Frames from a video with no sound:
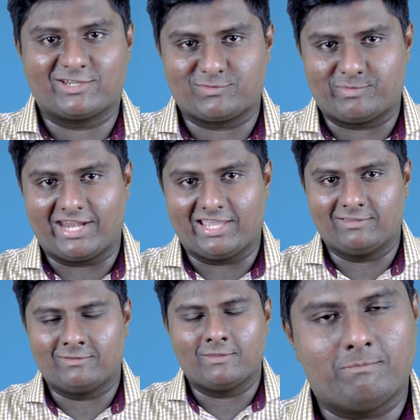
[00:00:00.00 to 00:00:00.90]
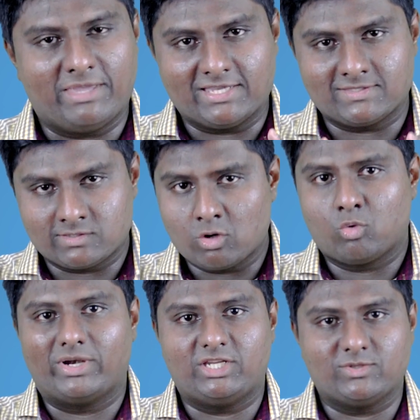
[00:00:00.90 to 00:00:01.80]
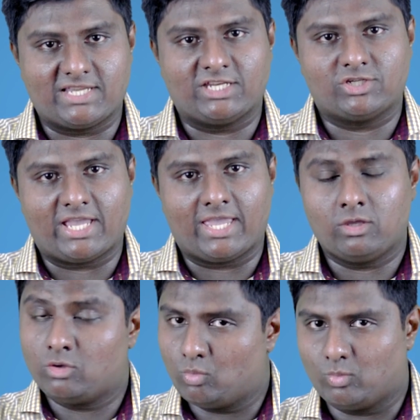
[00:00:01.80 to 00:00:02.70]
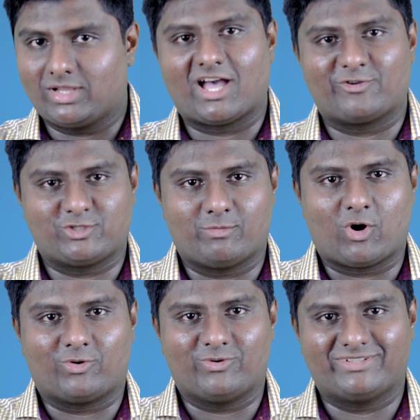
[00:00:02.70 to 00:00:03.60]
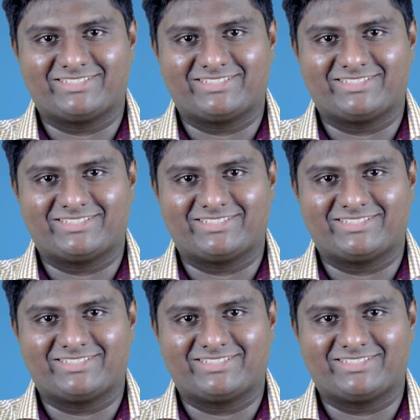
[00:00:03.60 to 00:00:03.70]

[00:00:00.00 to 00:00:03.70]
and spreading. because what you say today will count tomorrow.